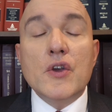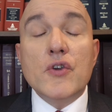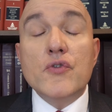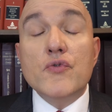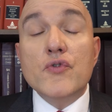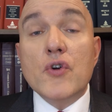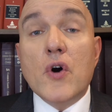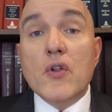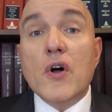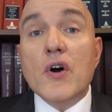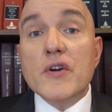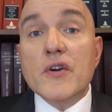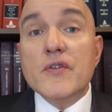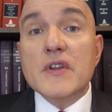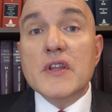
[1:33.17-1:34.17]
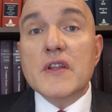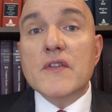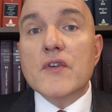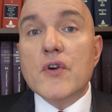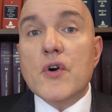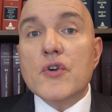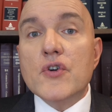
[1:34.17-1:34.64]
you no longer
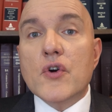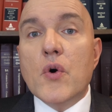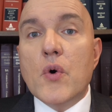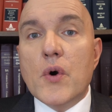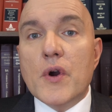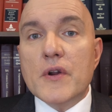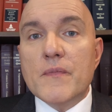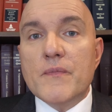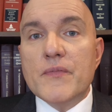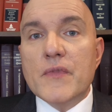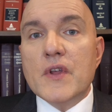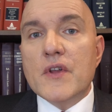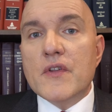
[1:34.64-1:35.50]
need to go to court